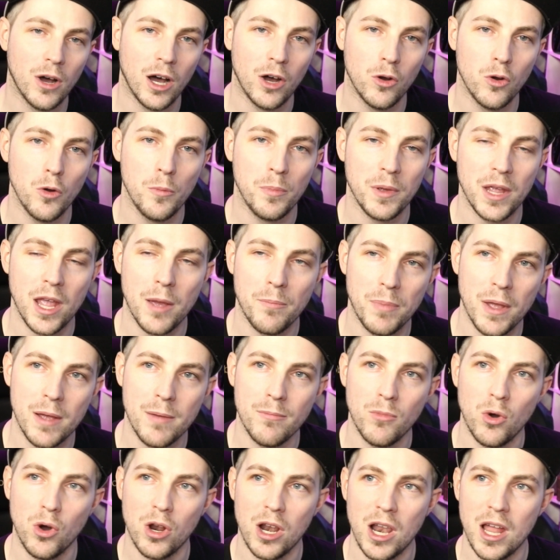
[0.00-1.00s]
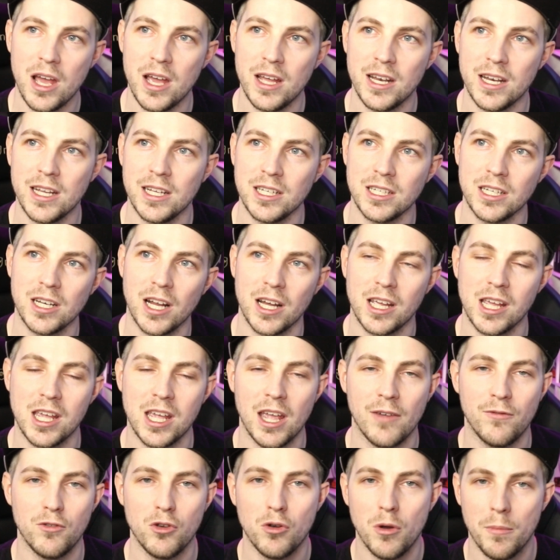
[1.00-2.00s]
I will be a bit more learned and I can
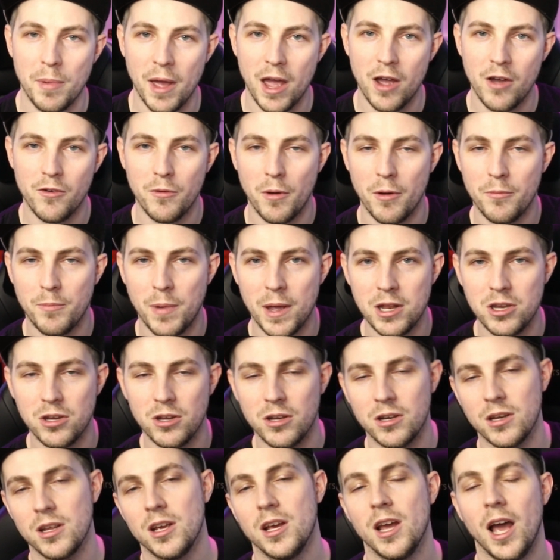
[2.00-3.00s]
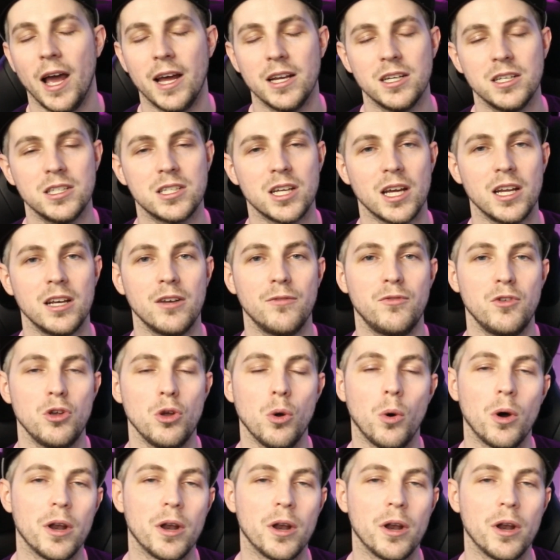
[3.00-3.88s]
give you a better opinion and view